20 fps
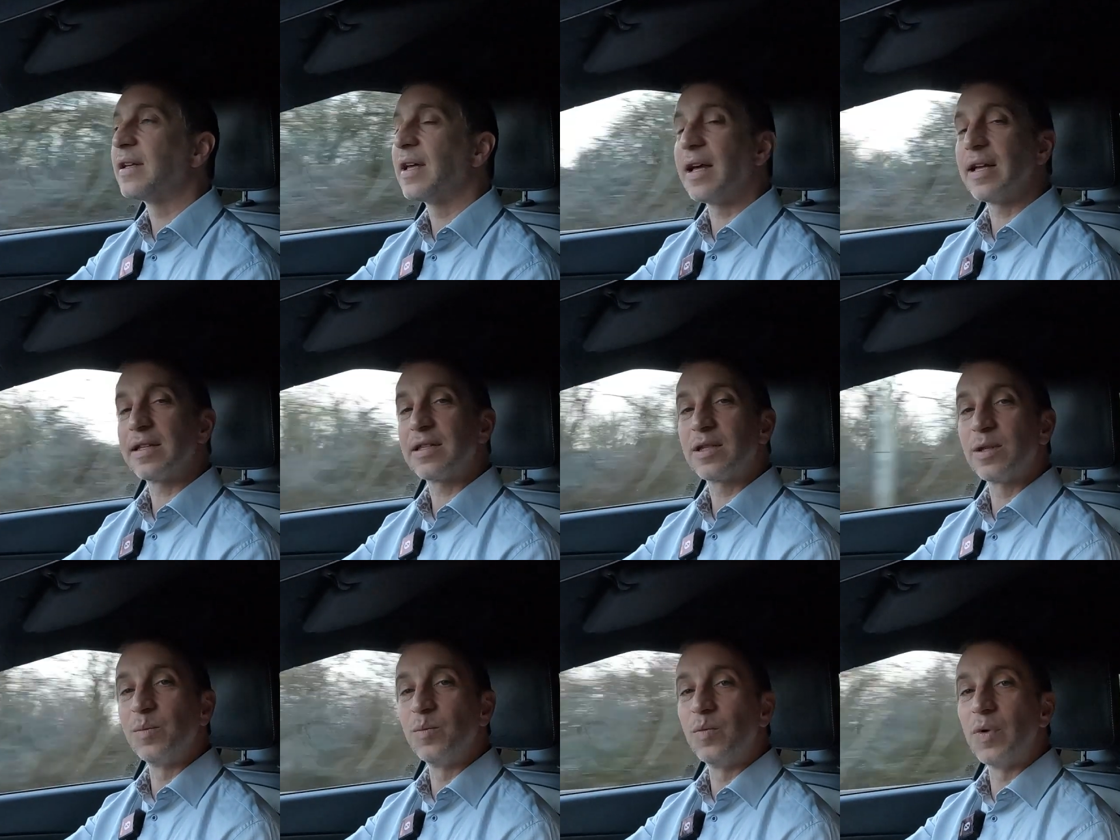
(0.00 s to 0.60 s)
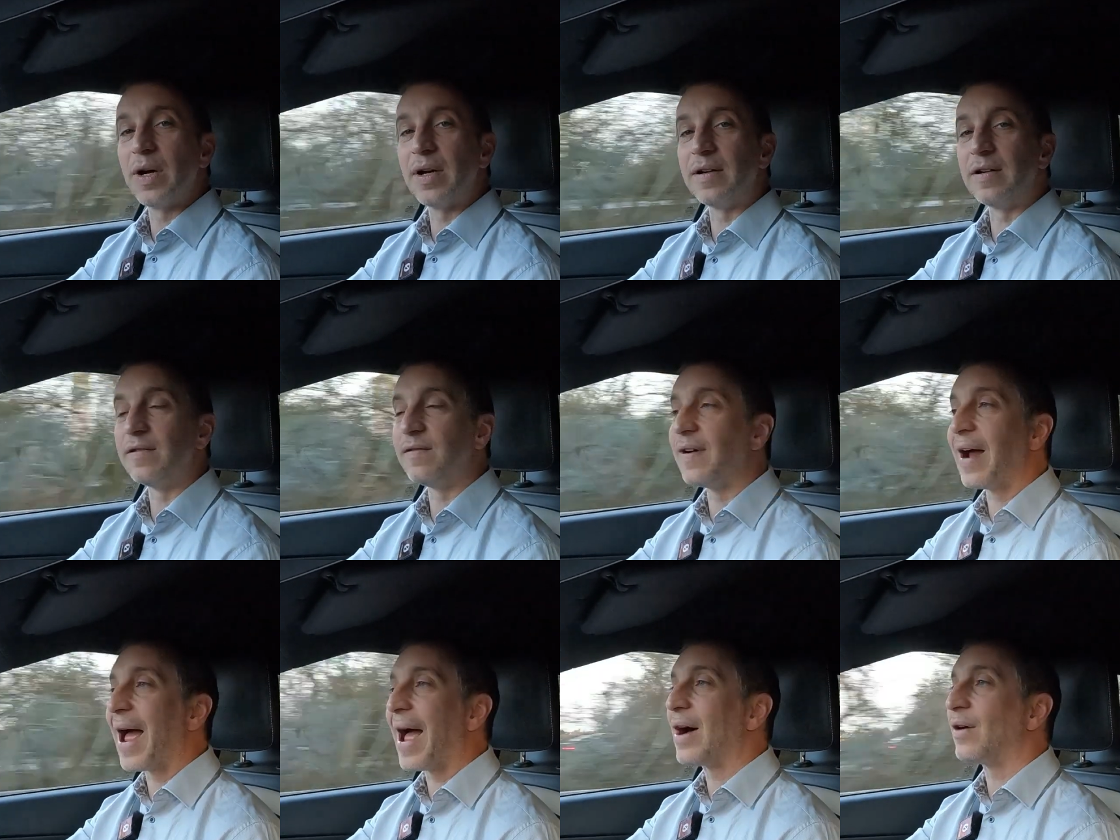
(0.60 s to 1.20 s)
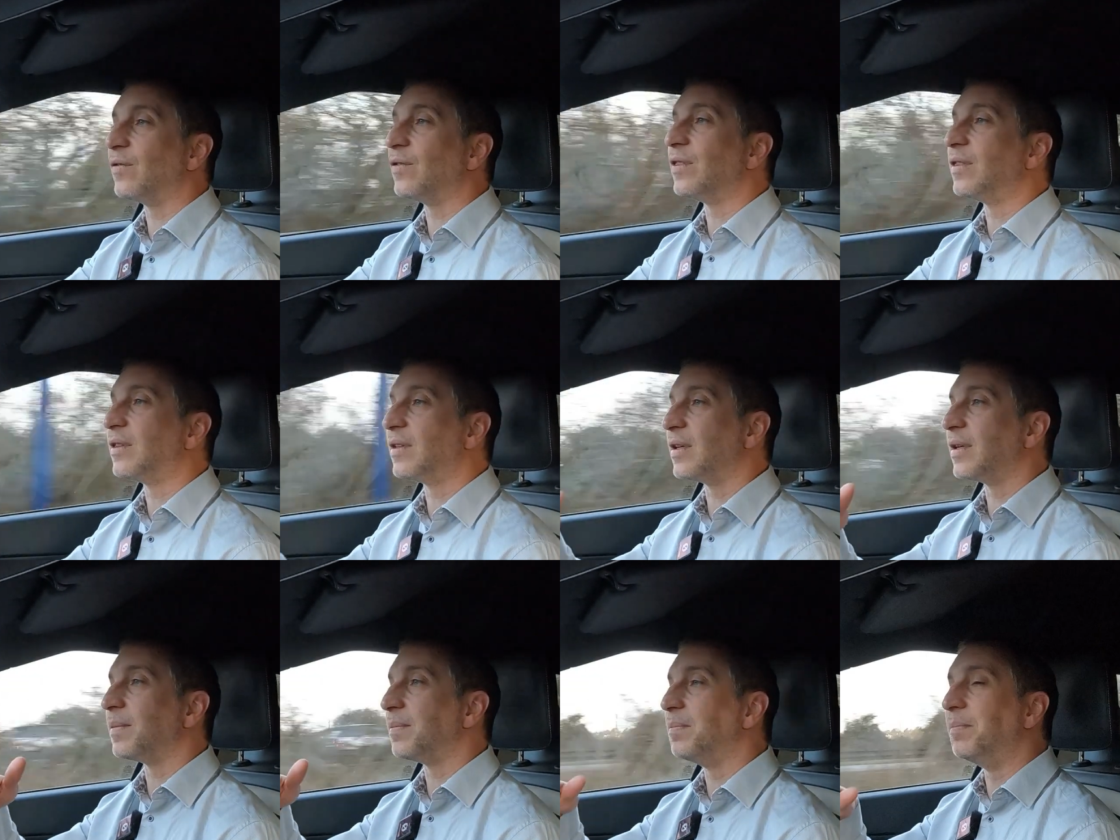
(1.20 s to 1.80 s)
at somewhere around
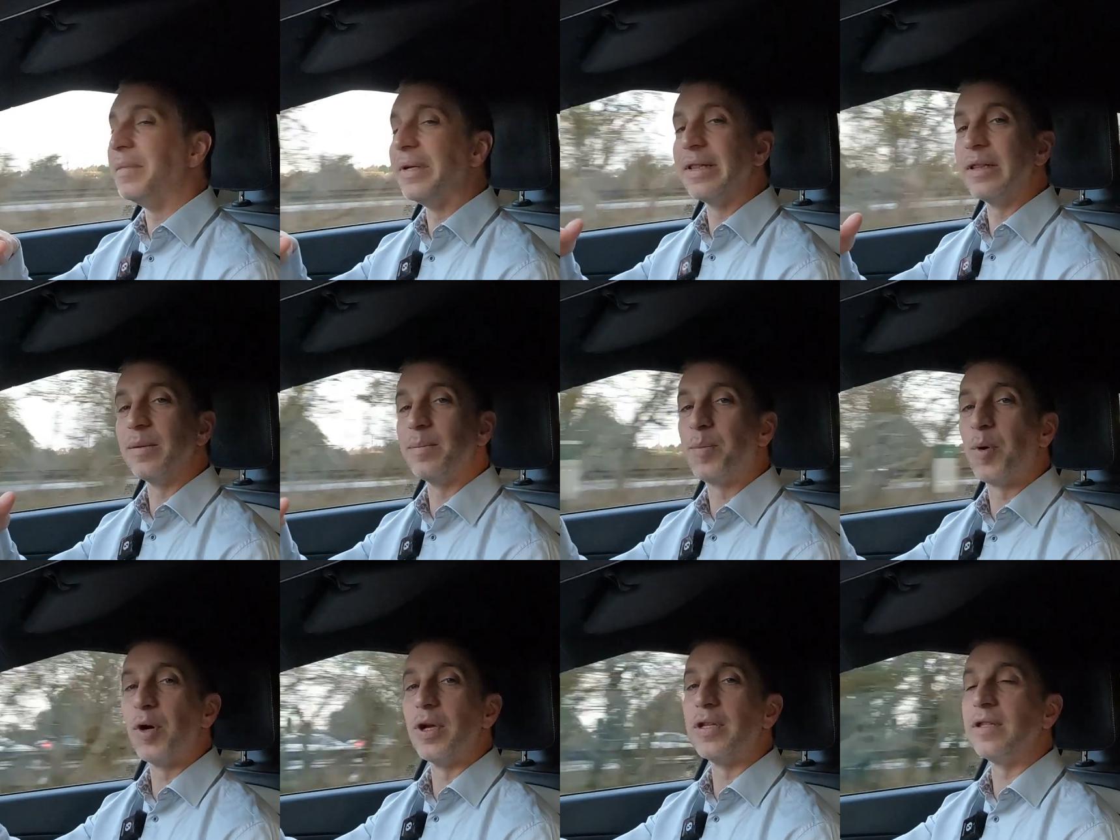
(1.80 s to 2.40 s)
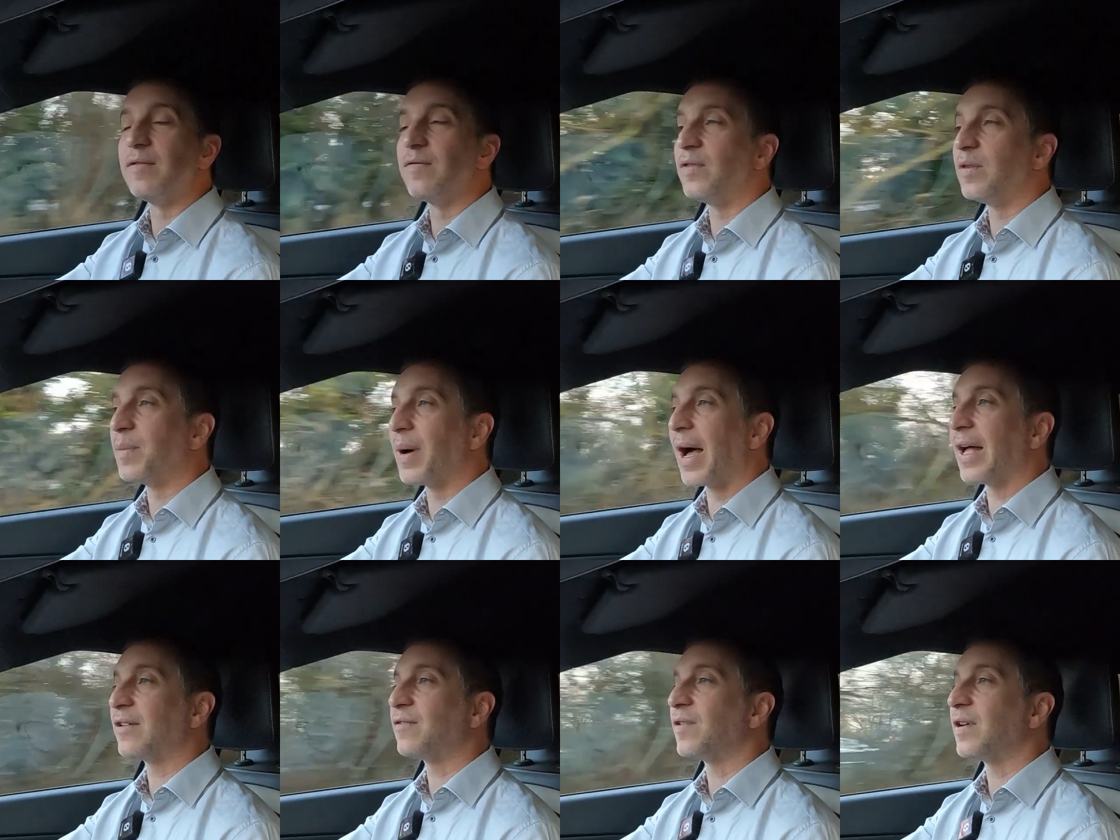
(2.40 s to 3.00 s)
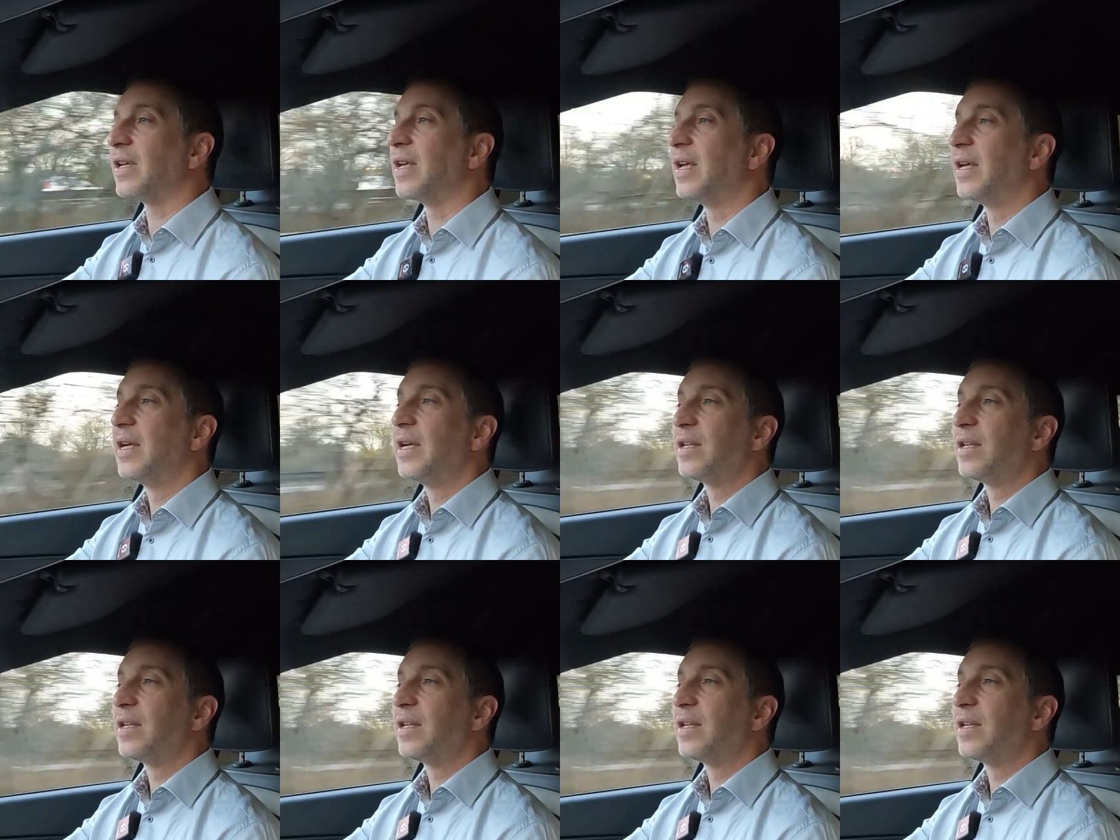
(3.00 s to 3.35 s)
the middle point of the battery.